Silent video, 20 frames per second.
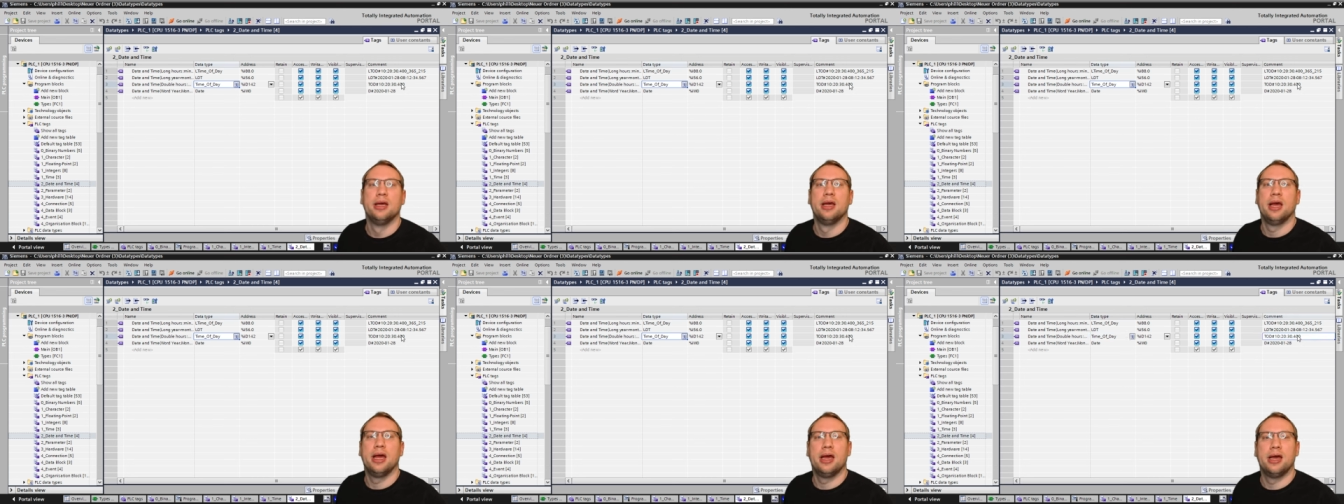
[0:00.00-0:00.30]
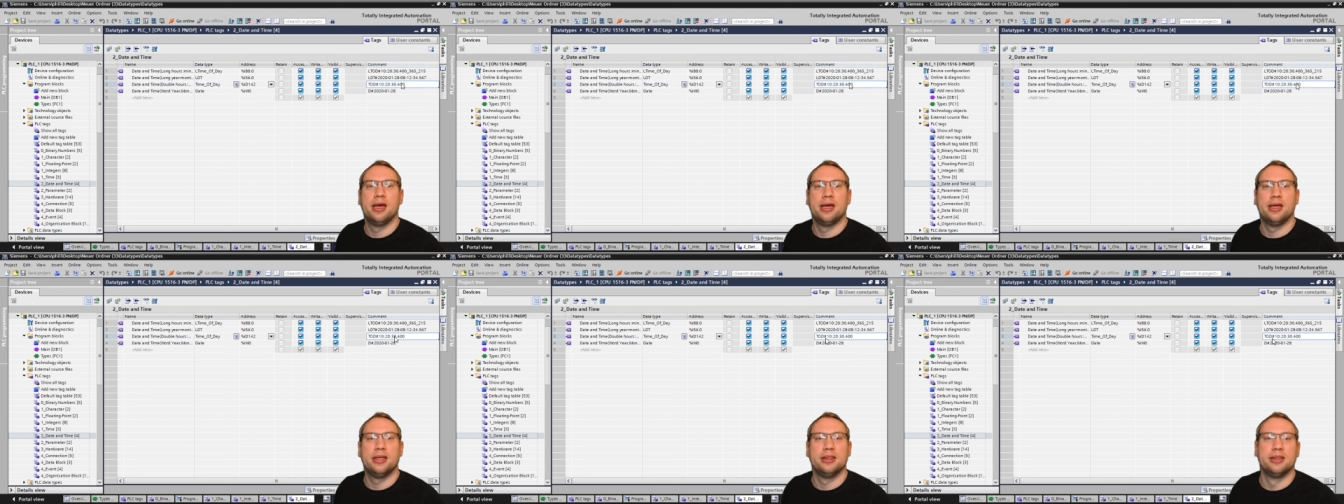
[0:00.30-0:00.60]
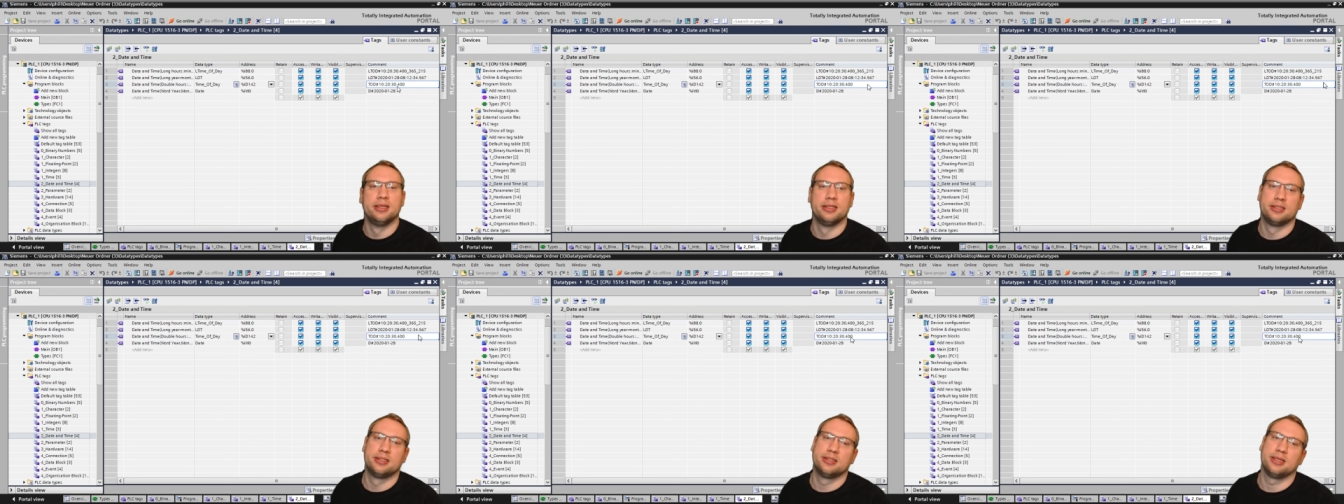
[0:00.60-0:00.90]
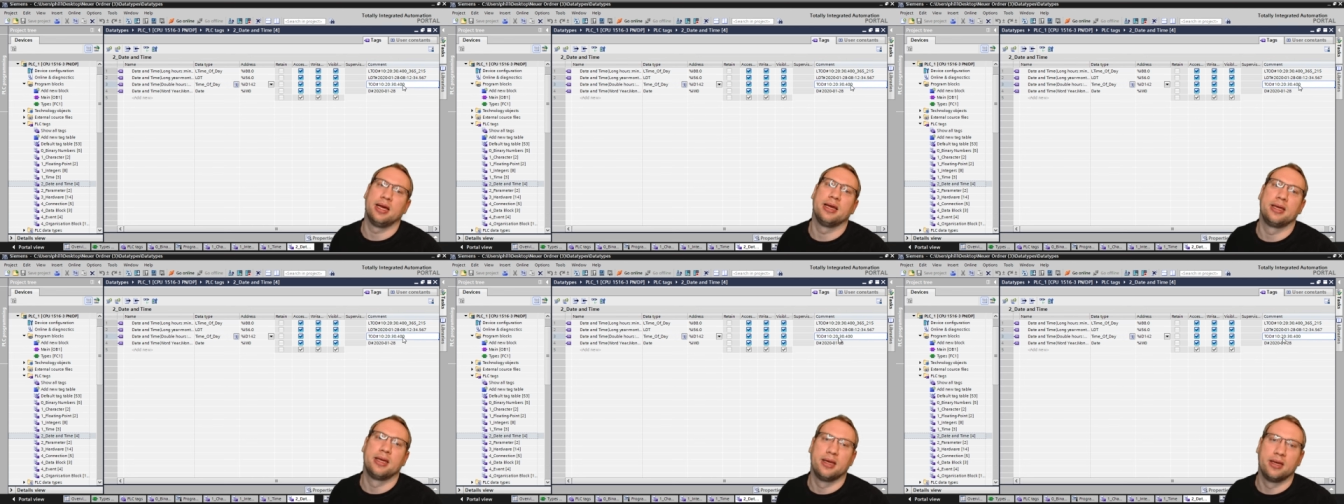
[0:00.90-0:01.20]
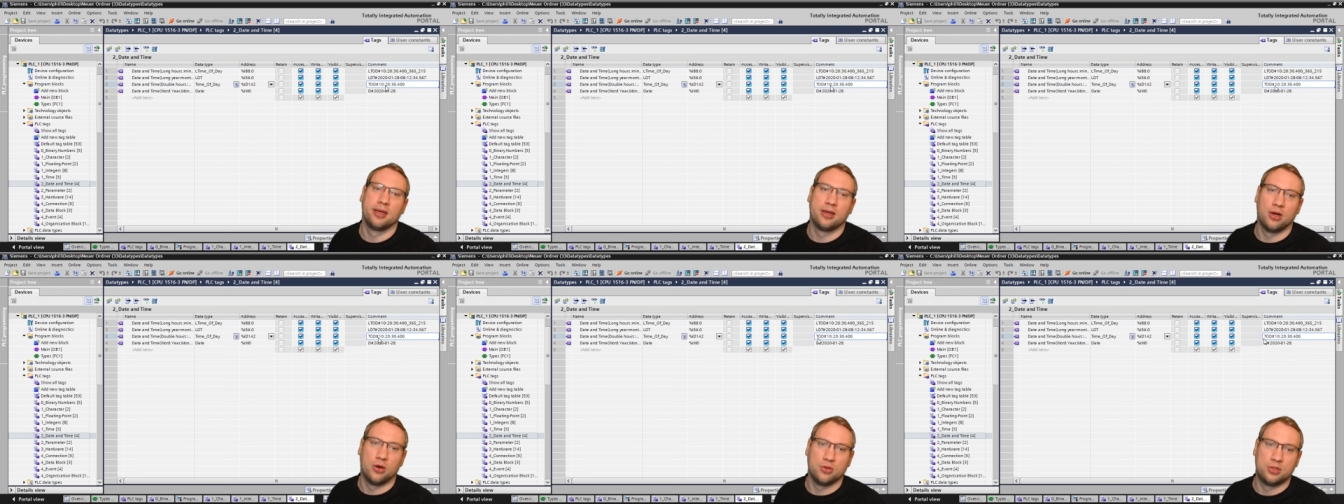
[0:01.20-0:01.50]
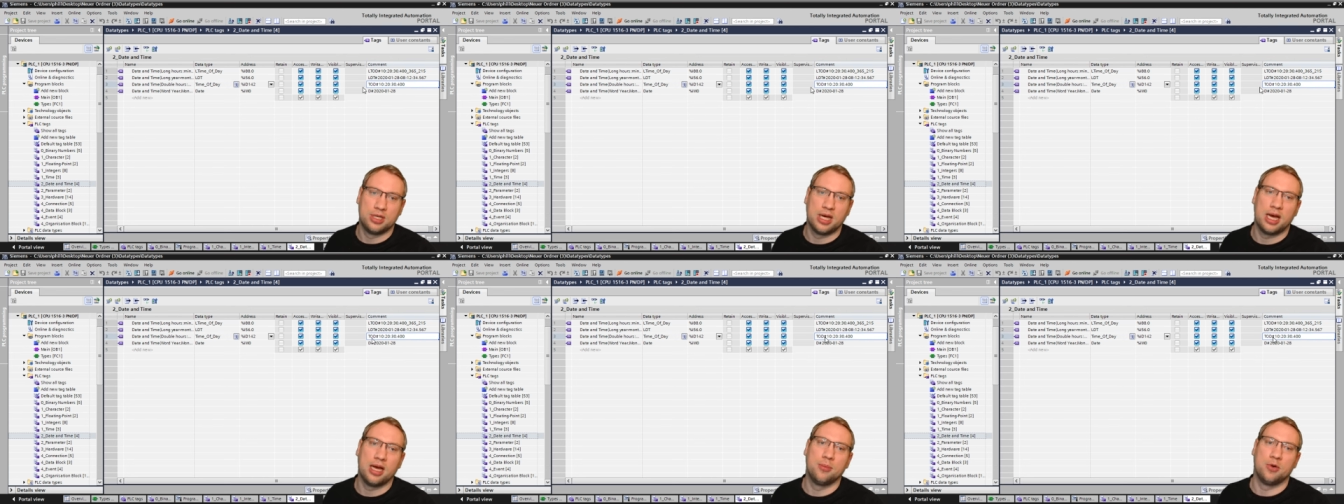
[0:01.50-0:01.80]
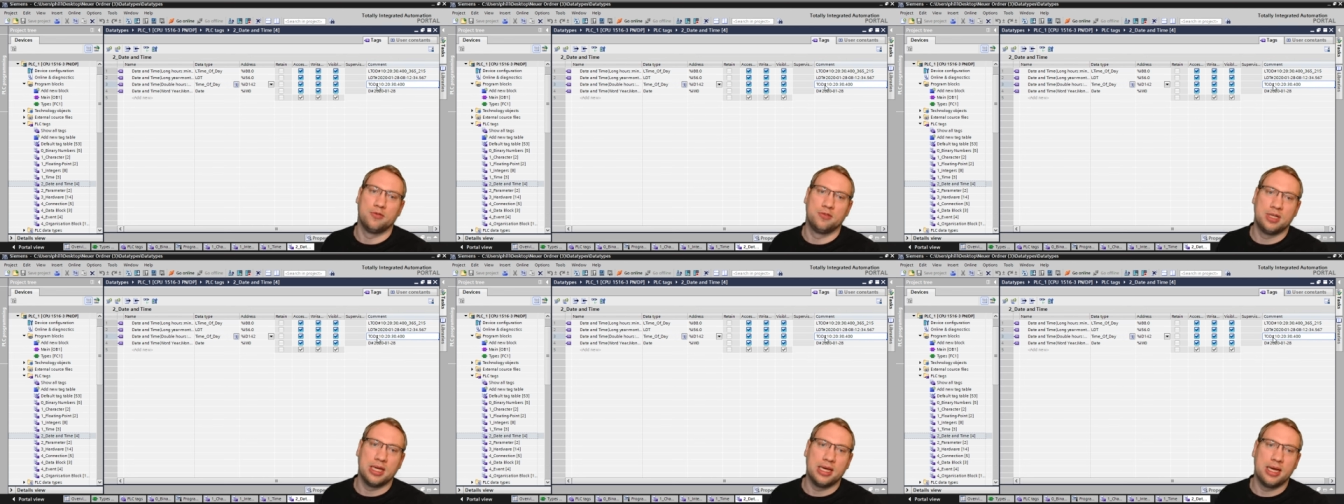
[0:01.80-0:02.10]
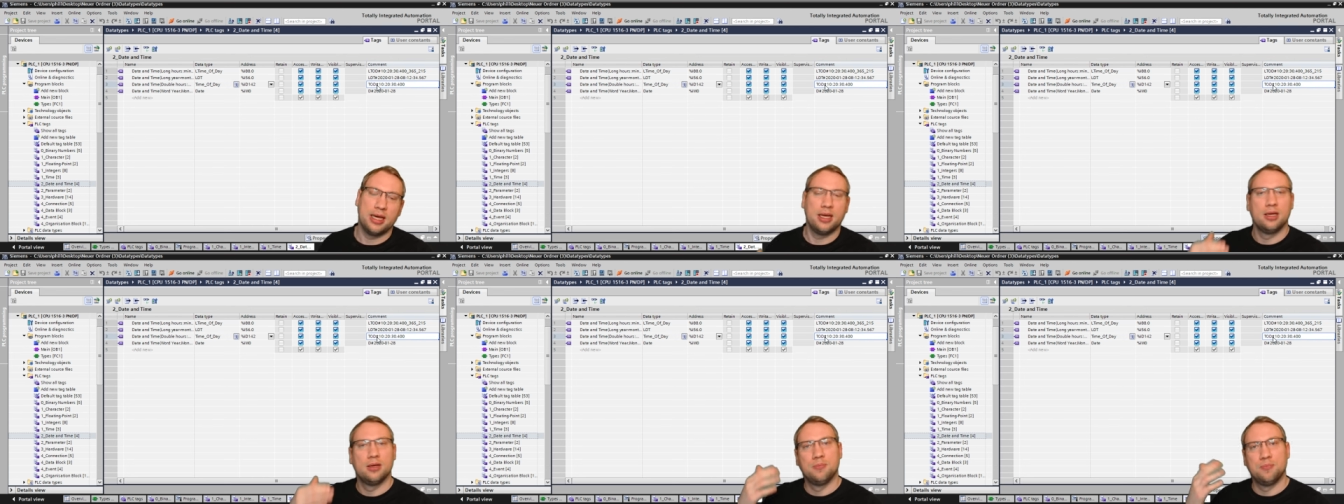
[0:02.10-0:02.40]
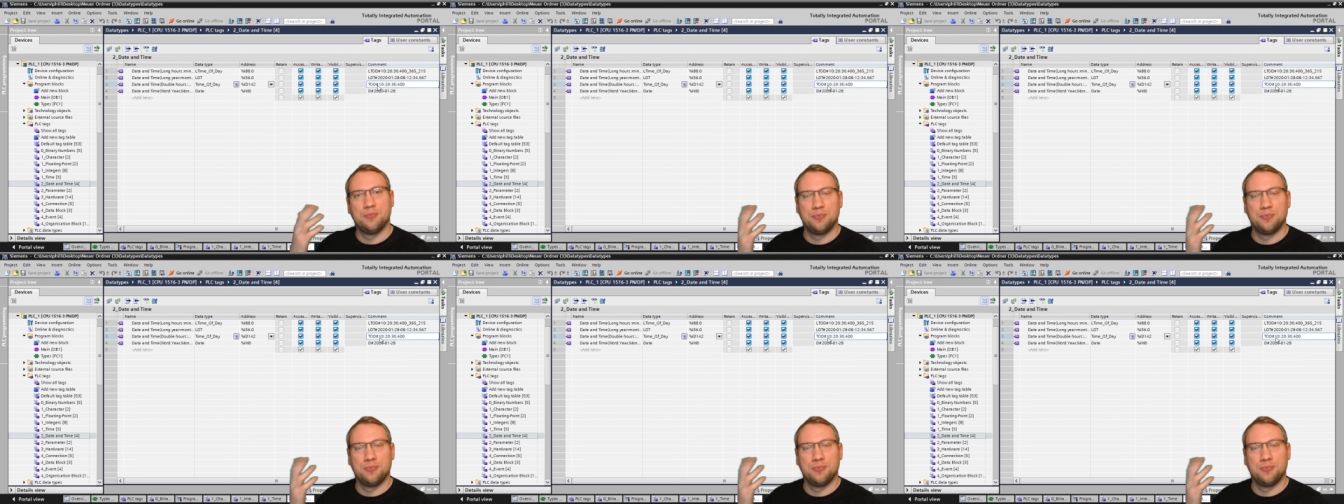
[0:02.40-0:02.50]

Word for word: And this, I can go time of day,